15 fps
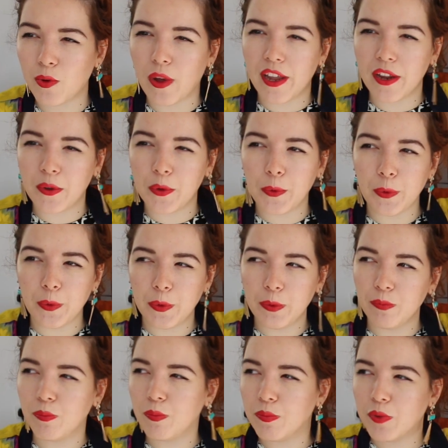quite a cool
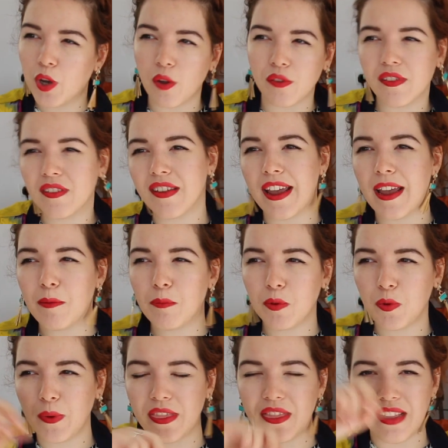
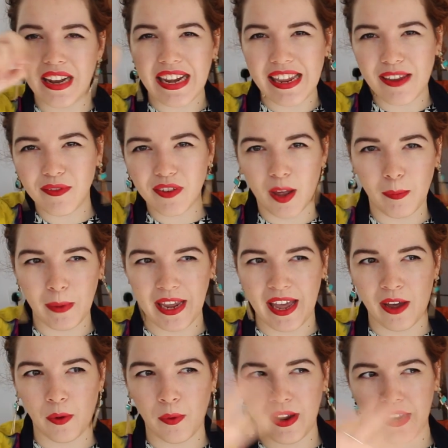concept with the leaves coming
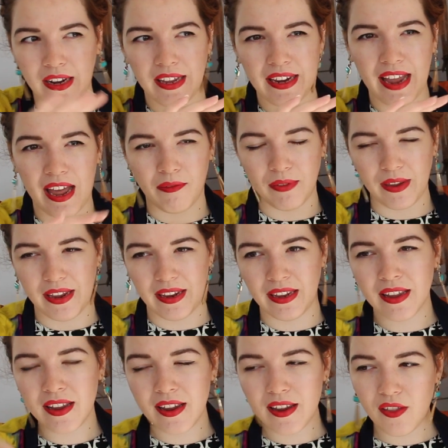out and like having
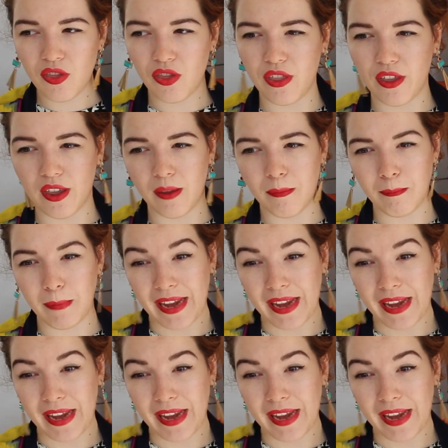the